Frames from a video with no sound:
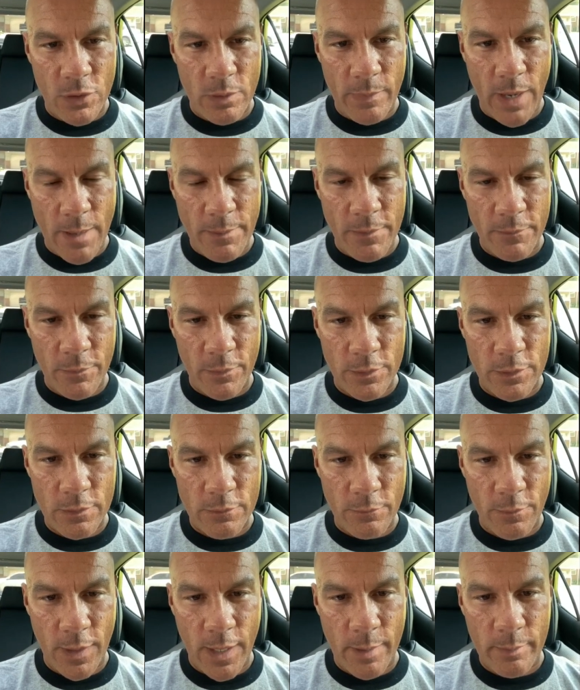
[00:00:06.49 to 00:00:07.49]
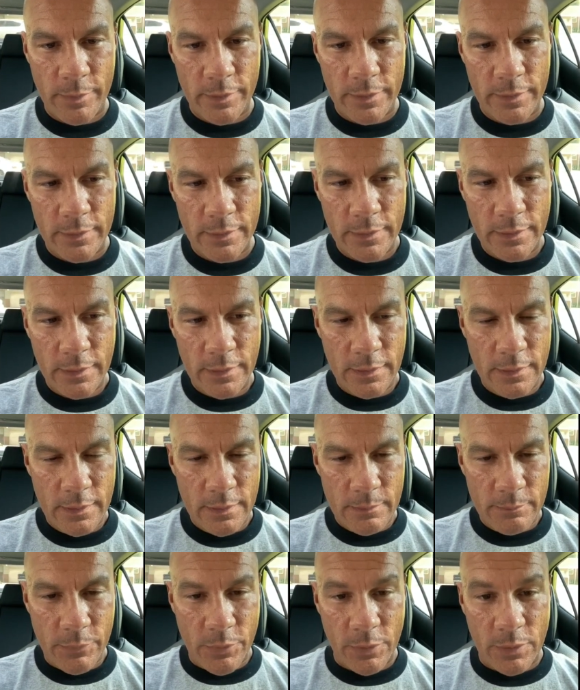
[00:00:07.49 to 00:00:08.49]
I'm happy for your family.
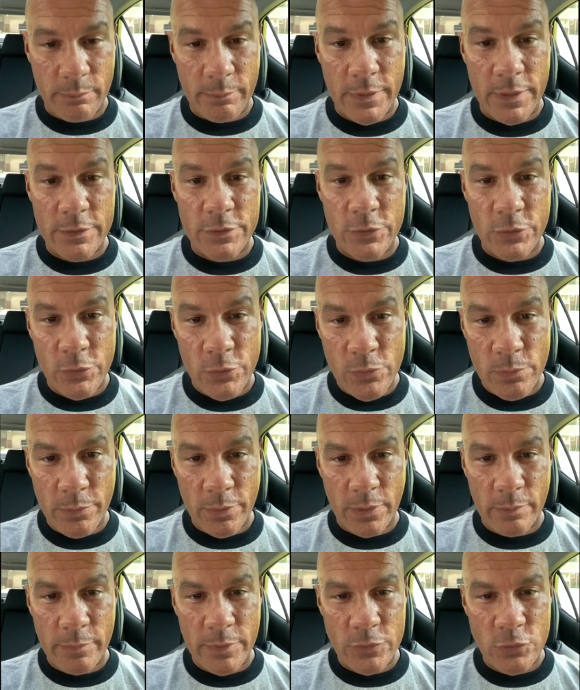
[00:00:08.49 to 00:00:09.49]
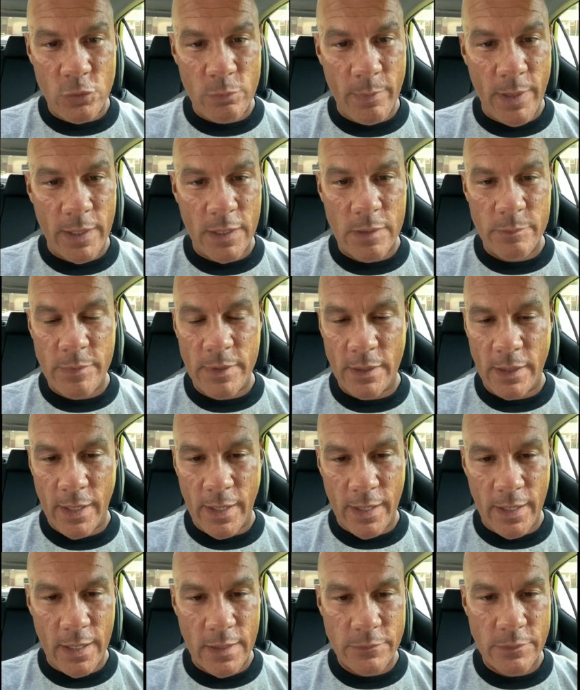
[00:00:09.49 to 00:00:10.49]
I'm gonna miss you. I'm gonna miss you making me
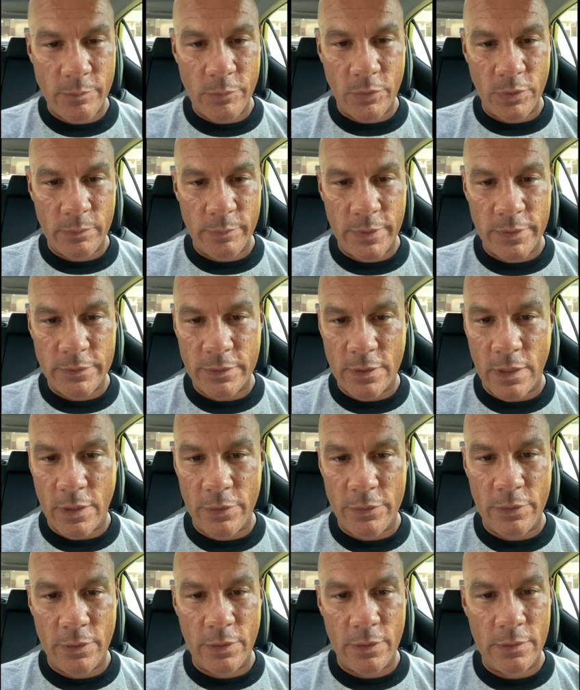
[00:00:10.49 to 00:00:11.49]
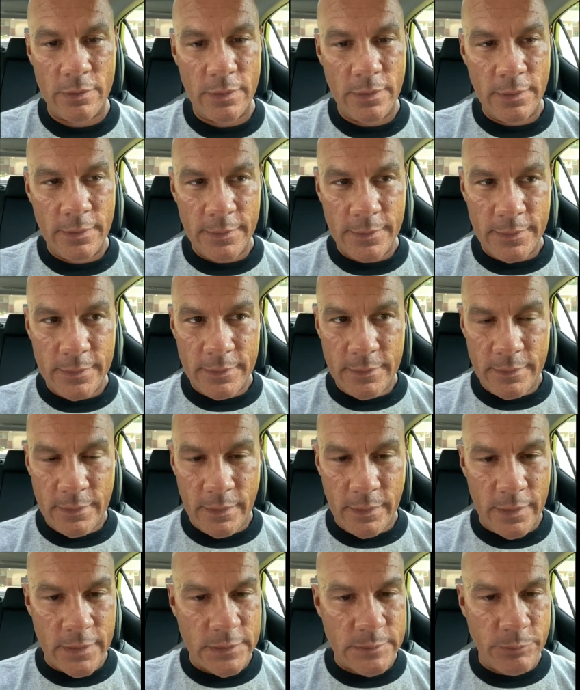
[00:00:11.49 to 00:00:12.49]
laugh. I'm gonna miss all your
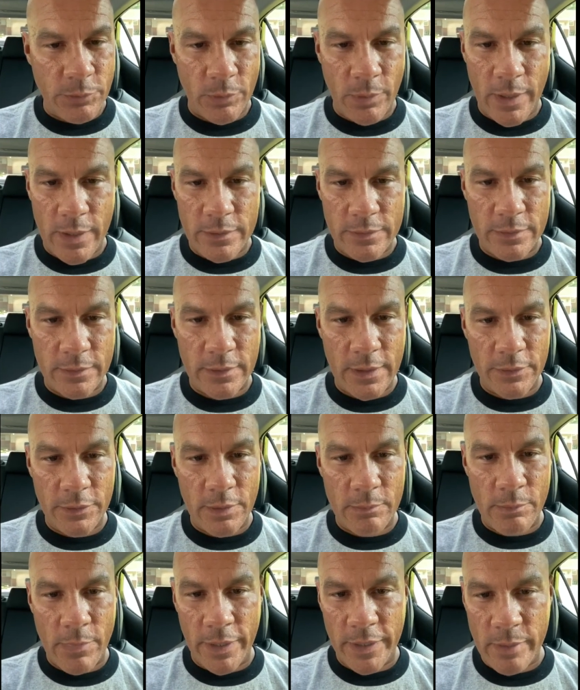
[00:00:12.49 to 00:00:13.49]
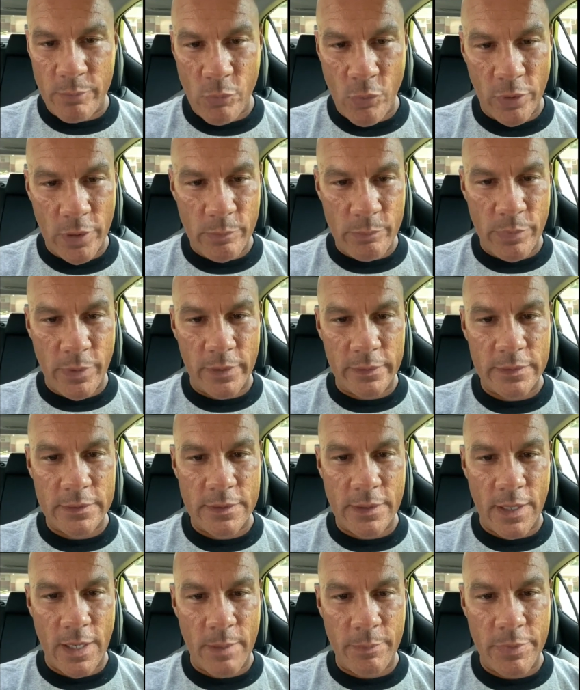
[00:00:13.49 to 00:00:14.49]
inspiration at the Monday morning bus
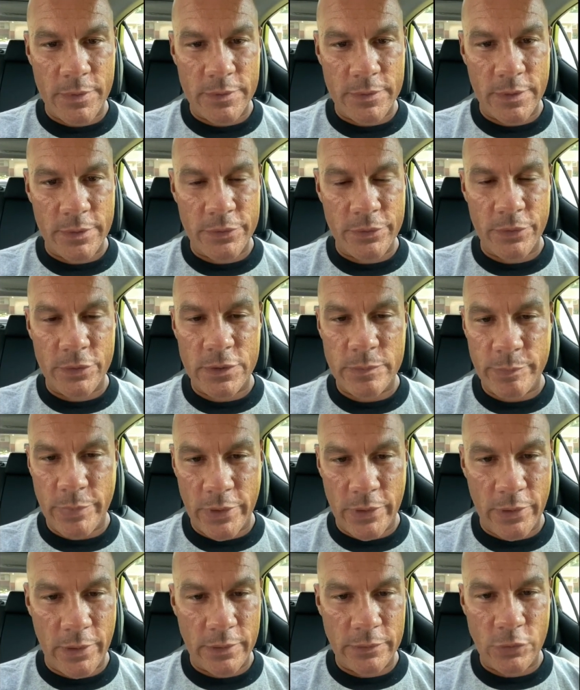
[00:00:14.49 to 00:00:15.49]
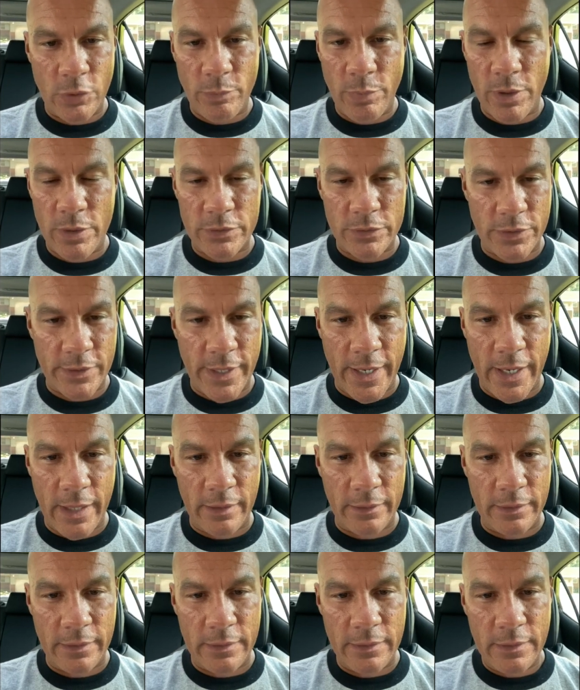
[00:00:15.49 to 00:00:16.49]
stop and just your spirit, your
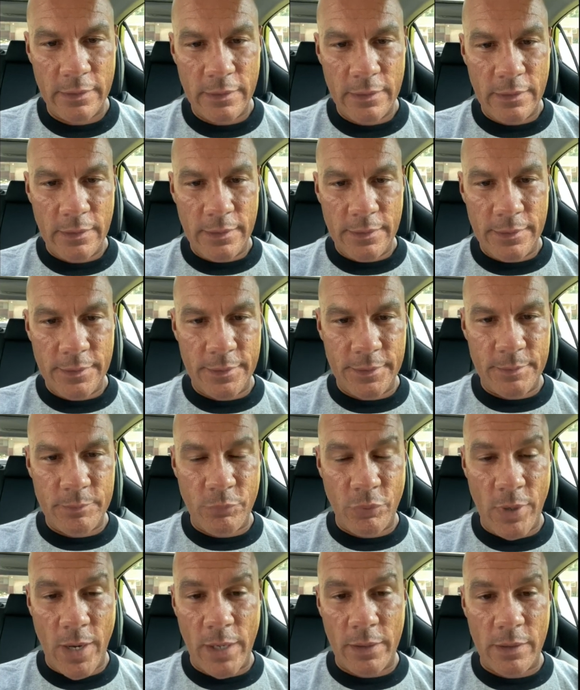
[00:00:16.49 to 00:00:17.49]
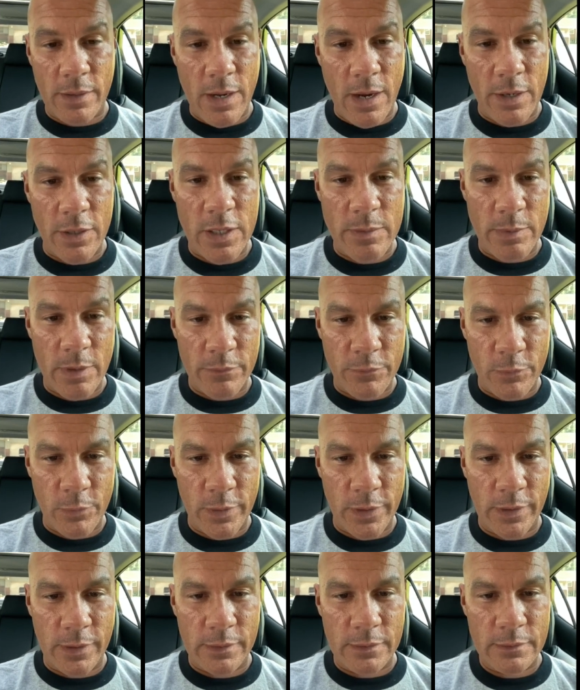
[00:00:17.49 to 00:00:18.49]
personality. I'm proud to call you my
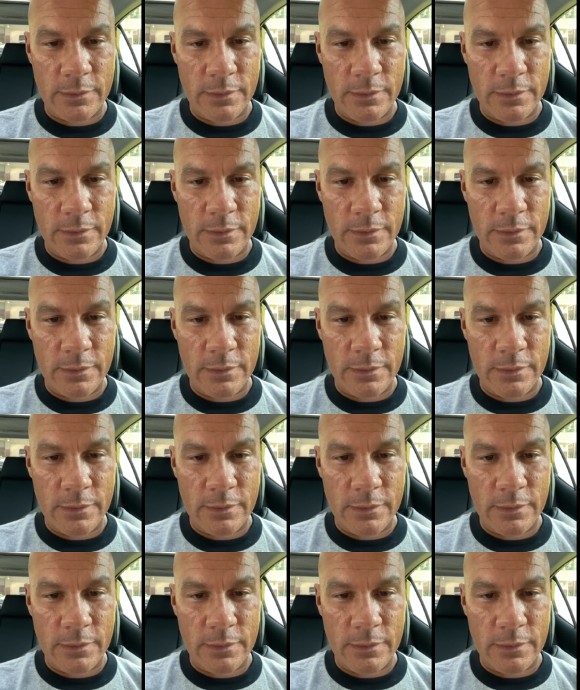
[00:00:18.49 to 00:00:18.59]
friend.